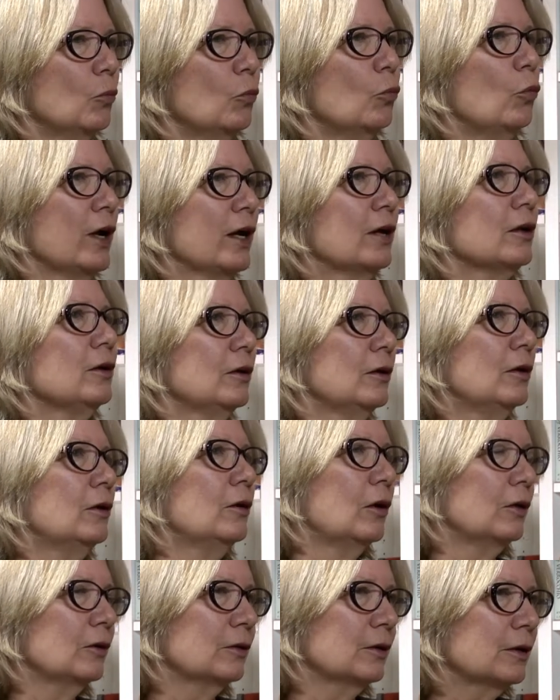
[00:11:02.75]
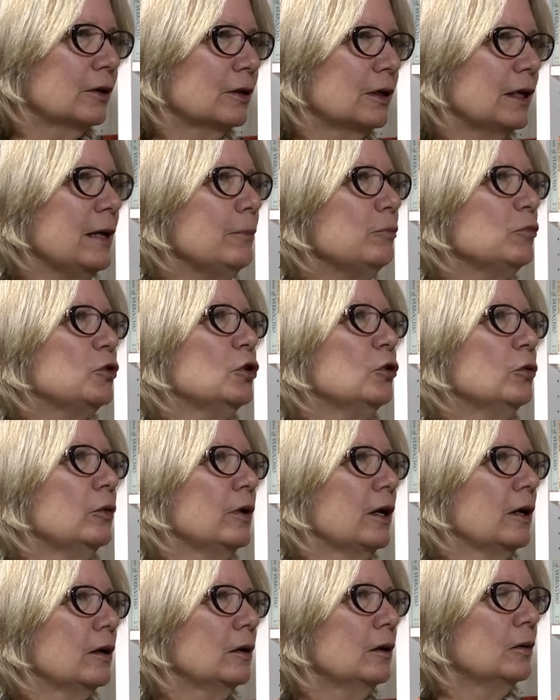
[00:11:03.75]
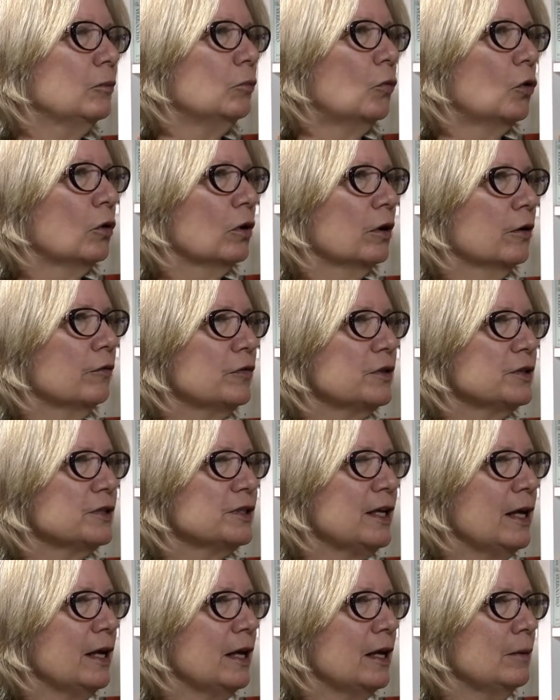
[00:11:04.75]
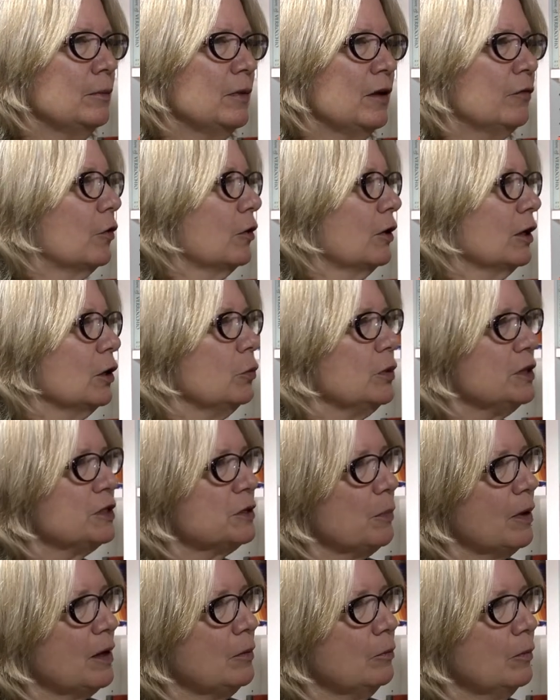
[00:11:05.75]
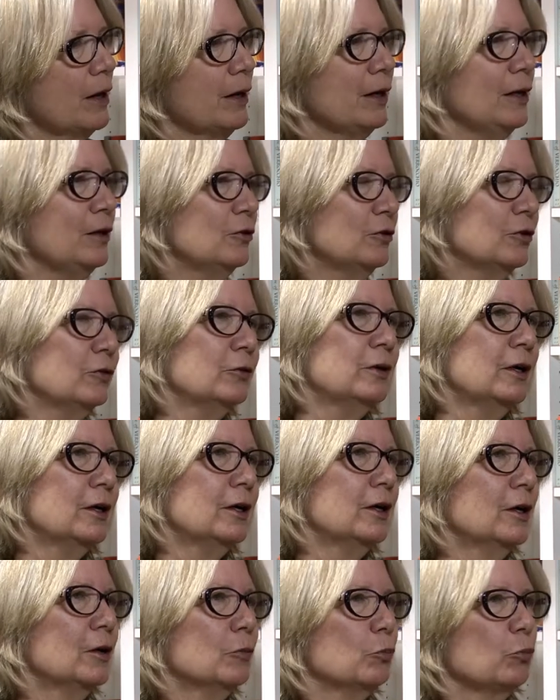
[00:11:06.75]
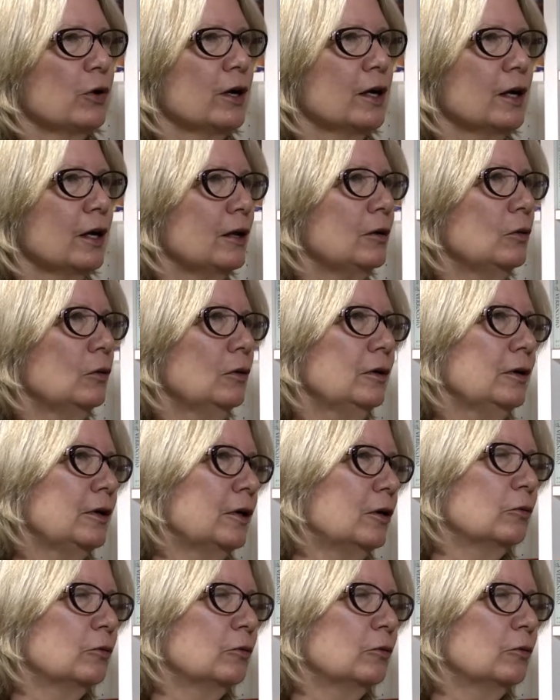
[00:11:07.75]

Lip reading: we can keep doing more of the same if only we spend money to bring in,